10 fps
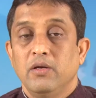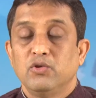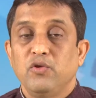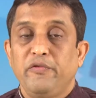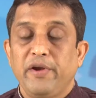
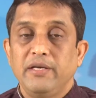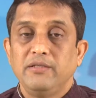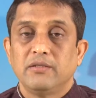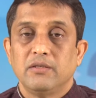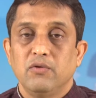So
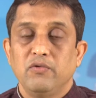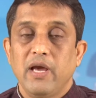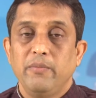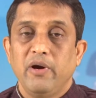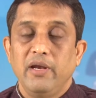friends, we
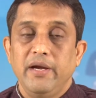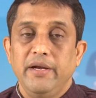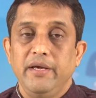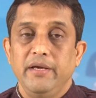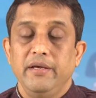have
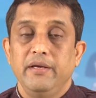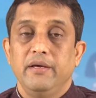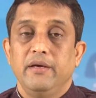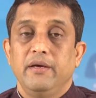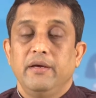already
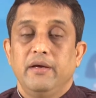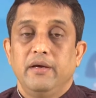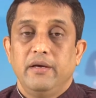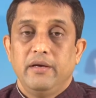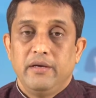
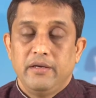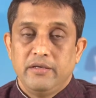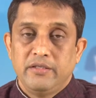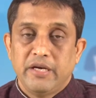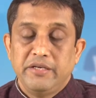
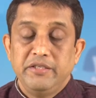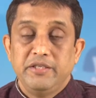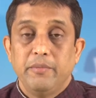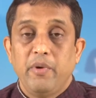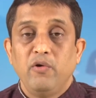studied
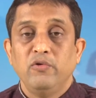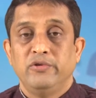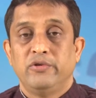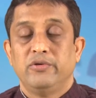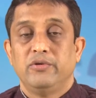
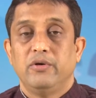about